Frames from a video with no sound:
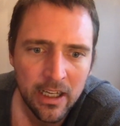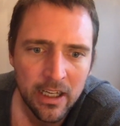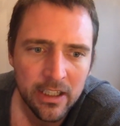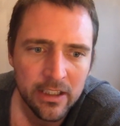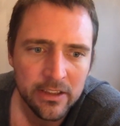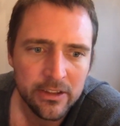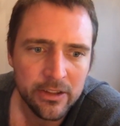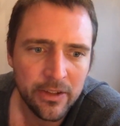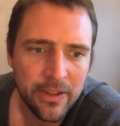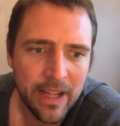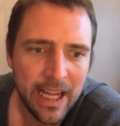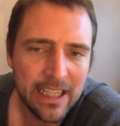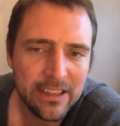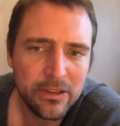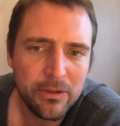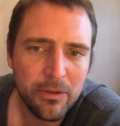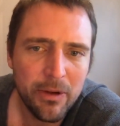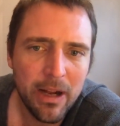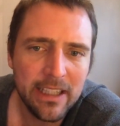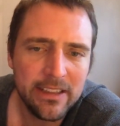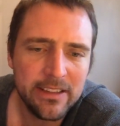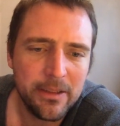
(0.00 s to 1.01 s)
So that's
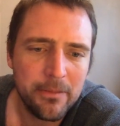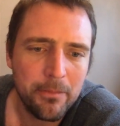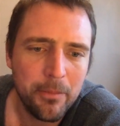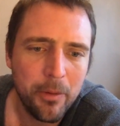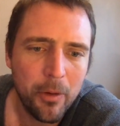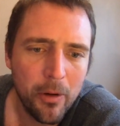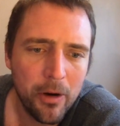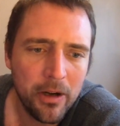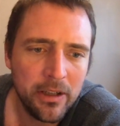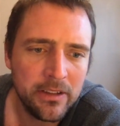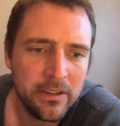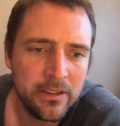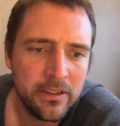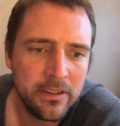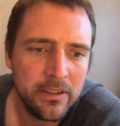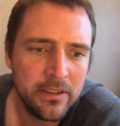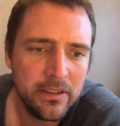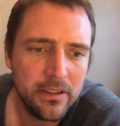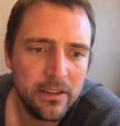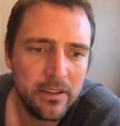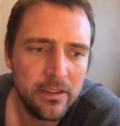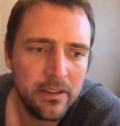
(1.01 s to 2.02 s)
why it's important
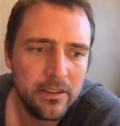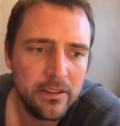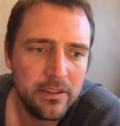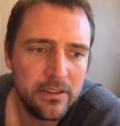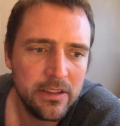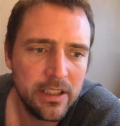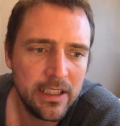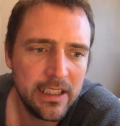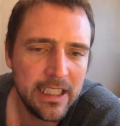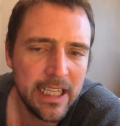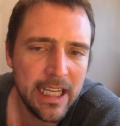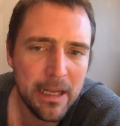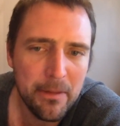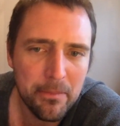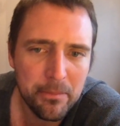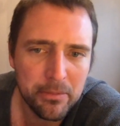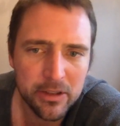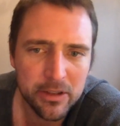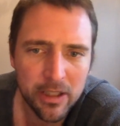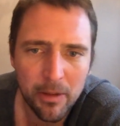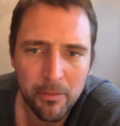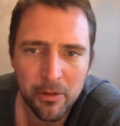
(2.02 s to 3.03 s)
to keep
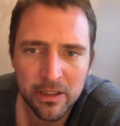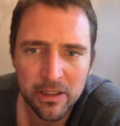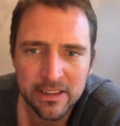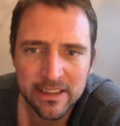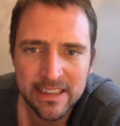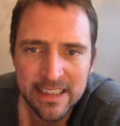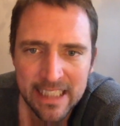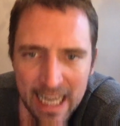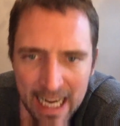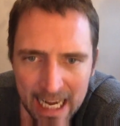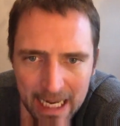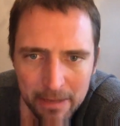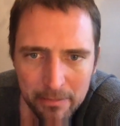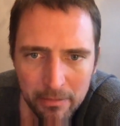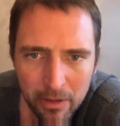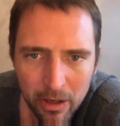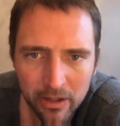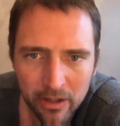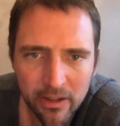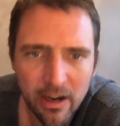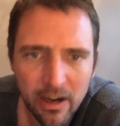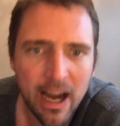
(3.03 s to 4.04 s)
someone's name
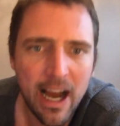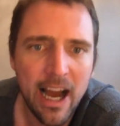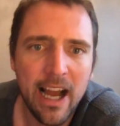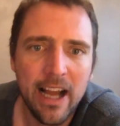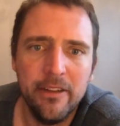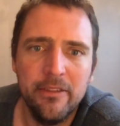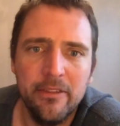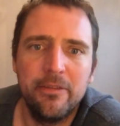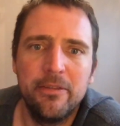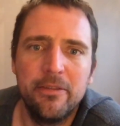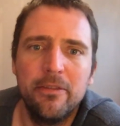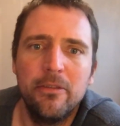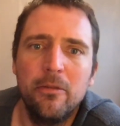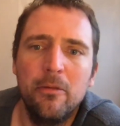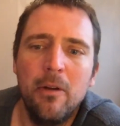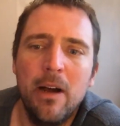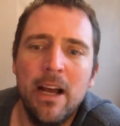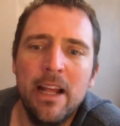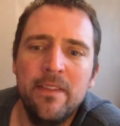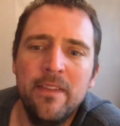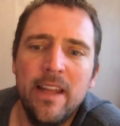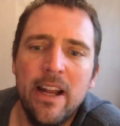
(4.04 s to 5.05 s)
alive
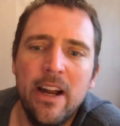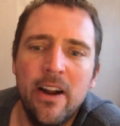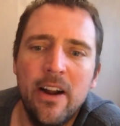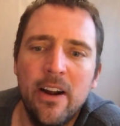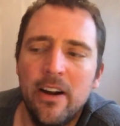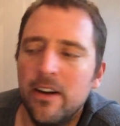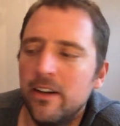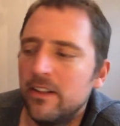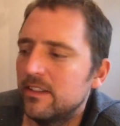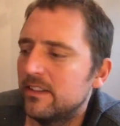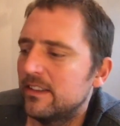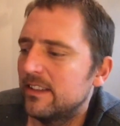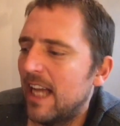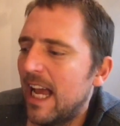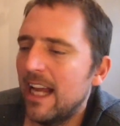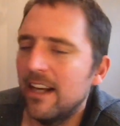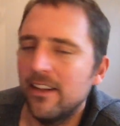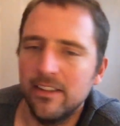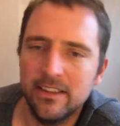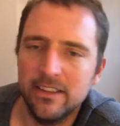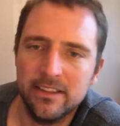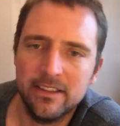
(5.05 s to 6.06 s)
when they're
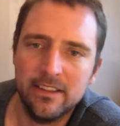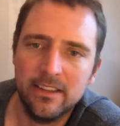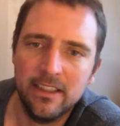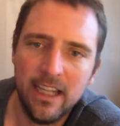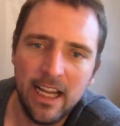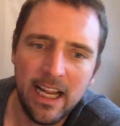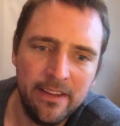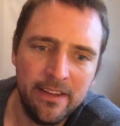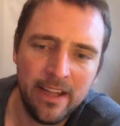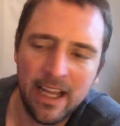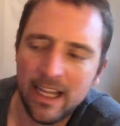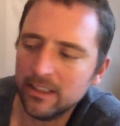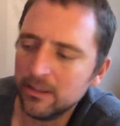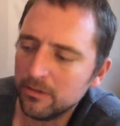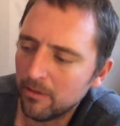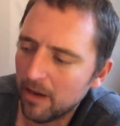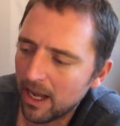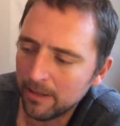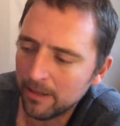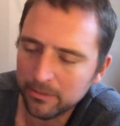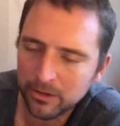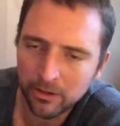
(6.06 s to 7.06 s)
silenced. And that's
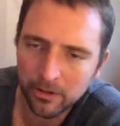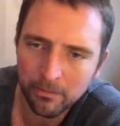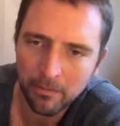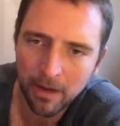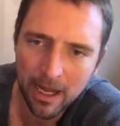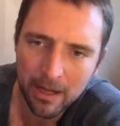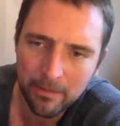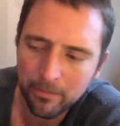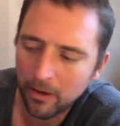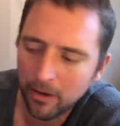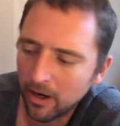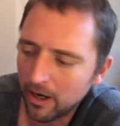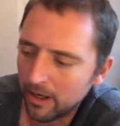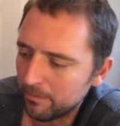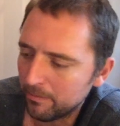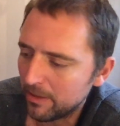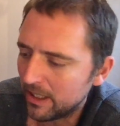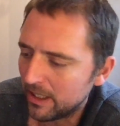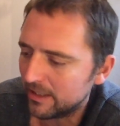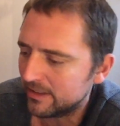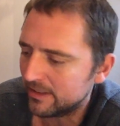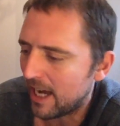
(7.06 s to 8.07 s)
why I'm doing my part
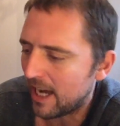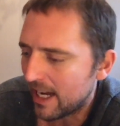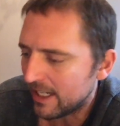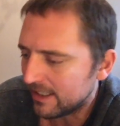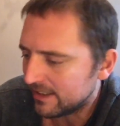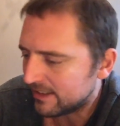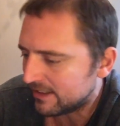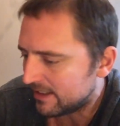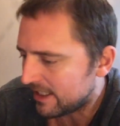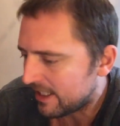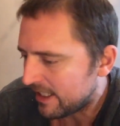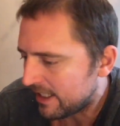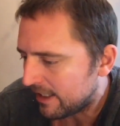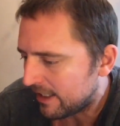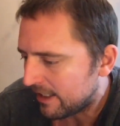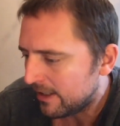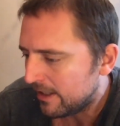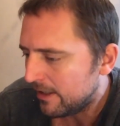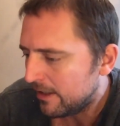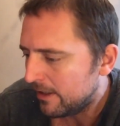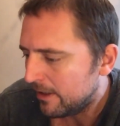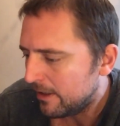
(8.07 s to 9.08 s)
because I see
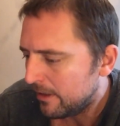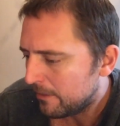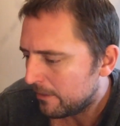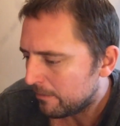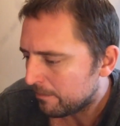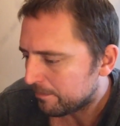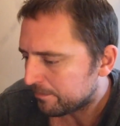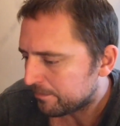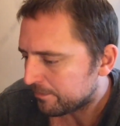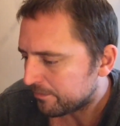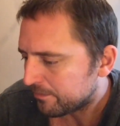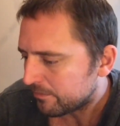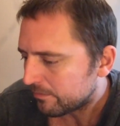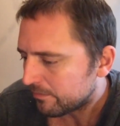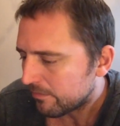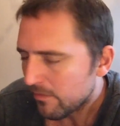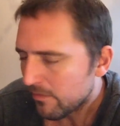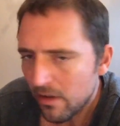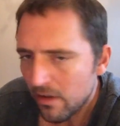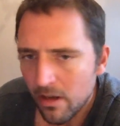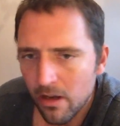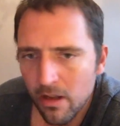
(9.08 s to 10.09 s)

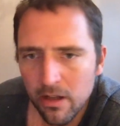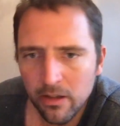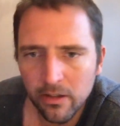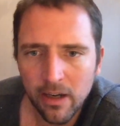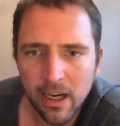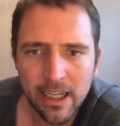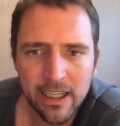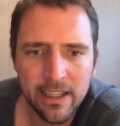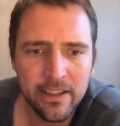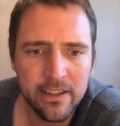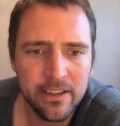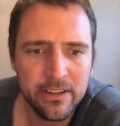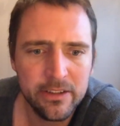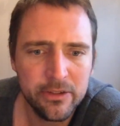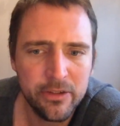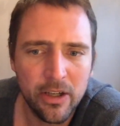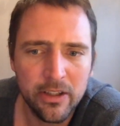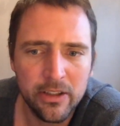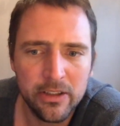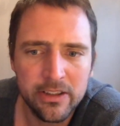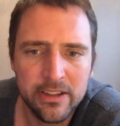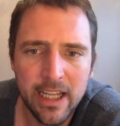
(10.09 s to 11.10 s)
a lot of the
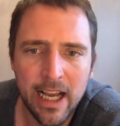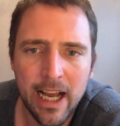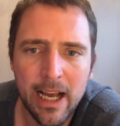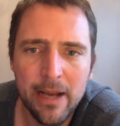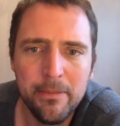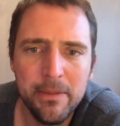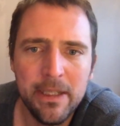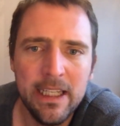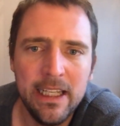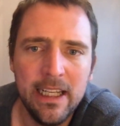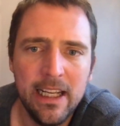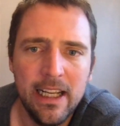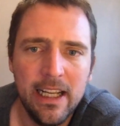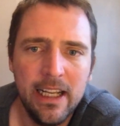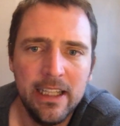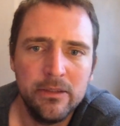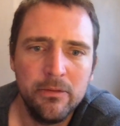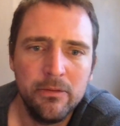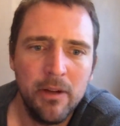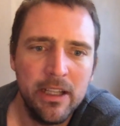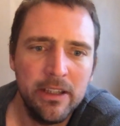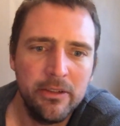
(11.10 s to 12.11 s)
struggles Tommy
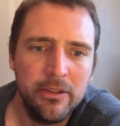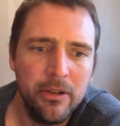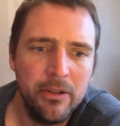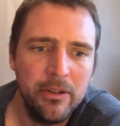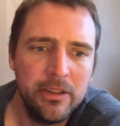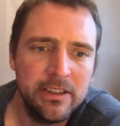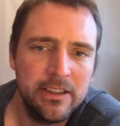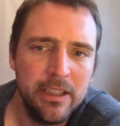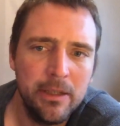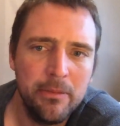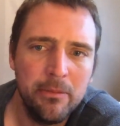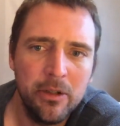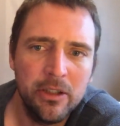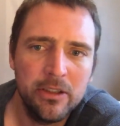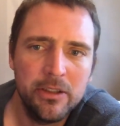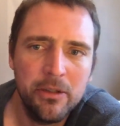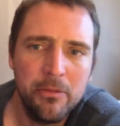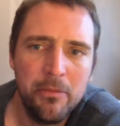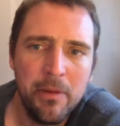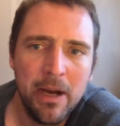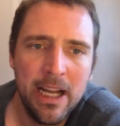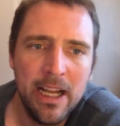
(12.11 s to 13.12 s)
is went through is similar
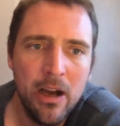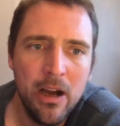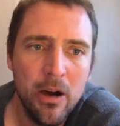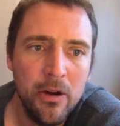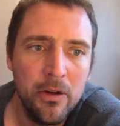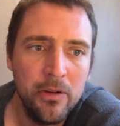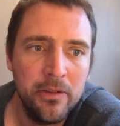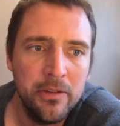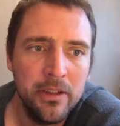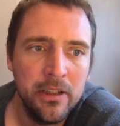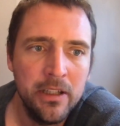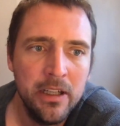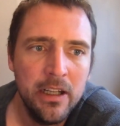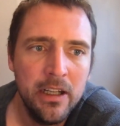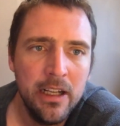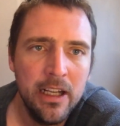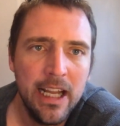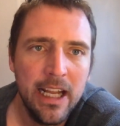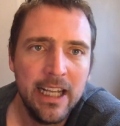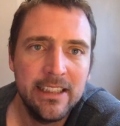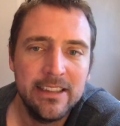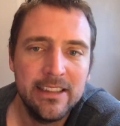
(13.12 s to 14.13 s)
to my own,
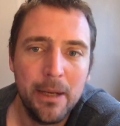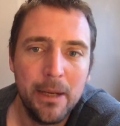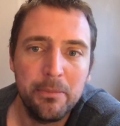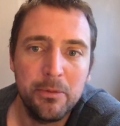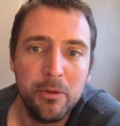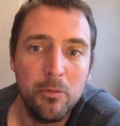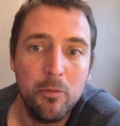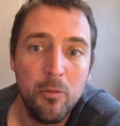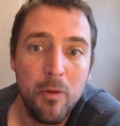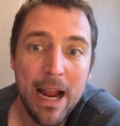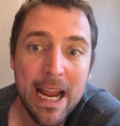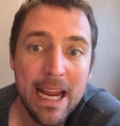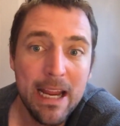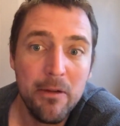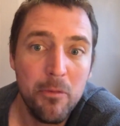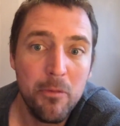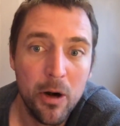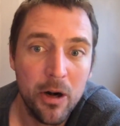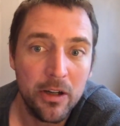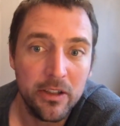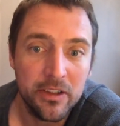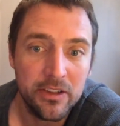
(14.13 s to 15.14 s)
except way
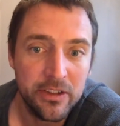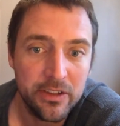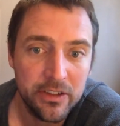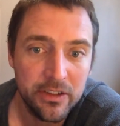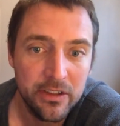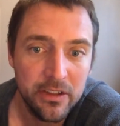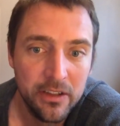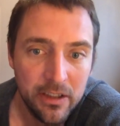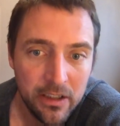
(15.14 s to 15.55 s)
worse.